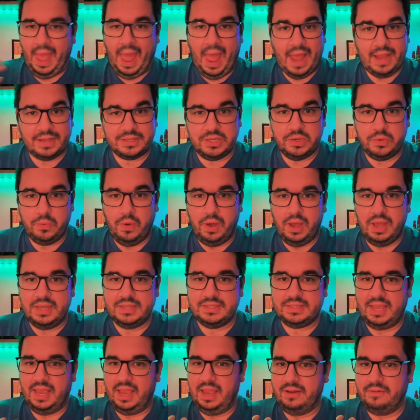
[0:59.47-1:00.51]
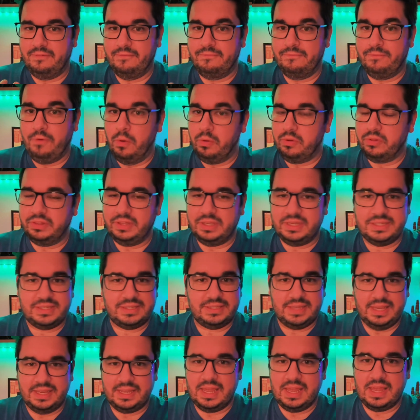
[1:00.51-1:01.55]
acting-wise and vocally
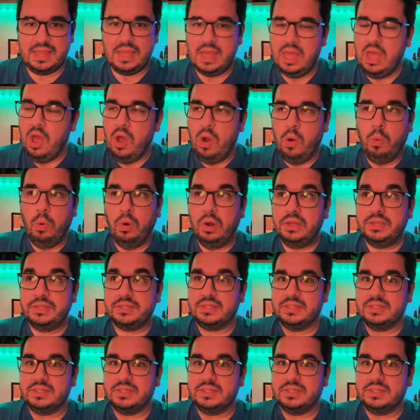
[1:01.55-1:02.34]
singing was